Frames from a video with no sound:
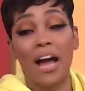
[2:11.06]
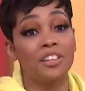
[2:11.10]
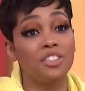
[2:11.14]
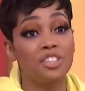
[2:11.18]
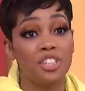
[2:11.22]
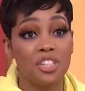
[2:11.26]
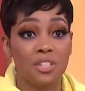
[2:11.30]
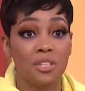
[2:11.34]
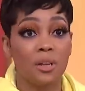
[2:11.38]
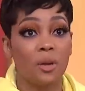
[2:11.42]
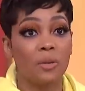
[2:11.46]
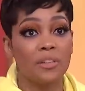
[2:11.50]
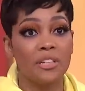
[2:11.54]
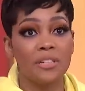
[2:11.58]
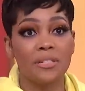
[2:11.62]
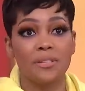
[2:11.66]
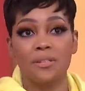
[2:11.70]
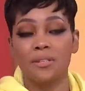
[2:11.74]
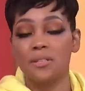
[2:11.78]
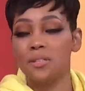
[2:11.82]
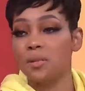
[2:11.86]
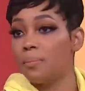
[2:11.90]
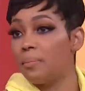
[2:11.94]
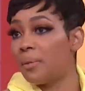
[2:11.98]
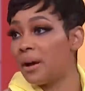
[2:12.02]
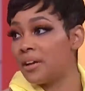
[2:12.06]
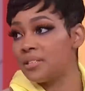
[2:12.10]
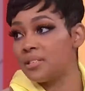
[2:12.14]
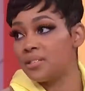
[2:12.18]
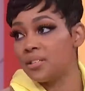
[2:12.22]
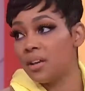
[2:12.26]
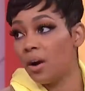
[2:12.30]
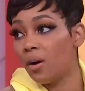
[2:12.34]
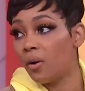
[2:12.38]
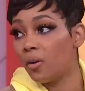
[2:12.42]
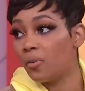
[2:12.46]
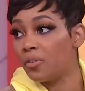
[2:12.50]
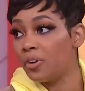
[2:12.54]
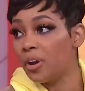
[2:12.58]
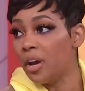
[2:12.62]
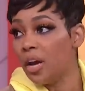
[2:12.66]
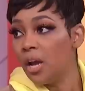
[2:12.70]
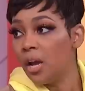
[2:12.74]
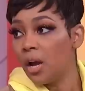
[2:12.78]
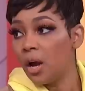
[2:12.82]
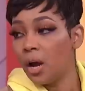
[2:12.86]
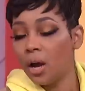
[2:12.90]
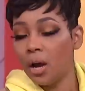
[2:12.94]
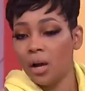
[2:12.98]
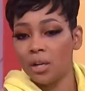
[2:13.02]
I just don't listen to myself.
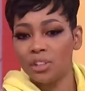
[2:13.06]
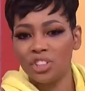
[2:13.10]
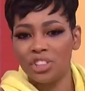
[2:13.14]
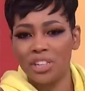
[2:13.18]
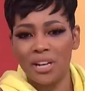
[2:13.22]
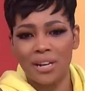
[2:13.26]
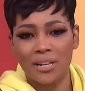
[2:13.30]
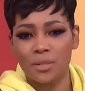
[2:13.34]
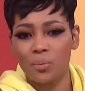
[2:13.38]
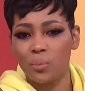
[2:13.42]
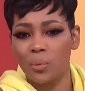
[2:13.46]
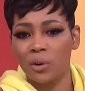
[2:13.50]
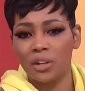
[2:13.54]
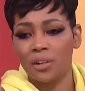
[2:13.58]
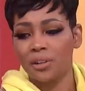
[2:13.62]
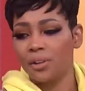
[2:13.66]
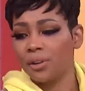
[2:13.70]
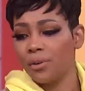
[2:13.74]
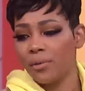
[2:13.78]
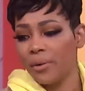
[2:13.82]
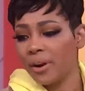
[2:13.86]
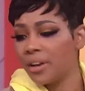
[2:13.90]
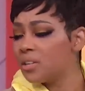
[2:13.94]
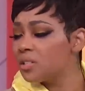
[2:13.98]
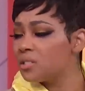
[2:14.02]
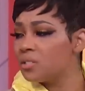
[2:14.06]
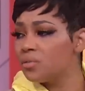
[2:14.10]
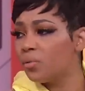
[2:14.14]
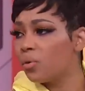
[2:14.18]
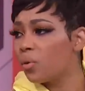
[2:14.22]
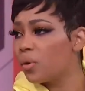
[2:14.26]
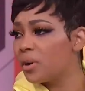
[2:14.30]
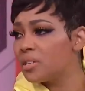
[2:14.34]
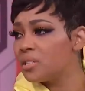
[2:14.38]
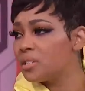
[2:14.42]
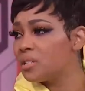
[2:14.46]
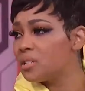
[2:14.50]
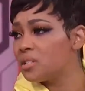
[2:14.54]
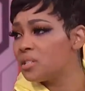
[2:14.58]
Mm-hmm. She has one of the greatest voices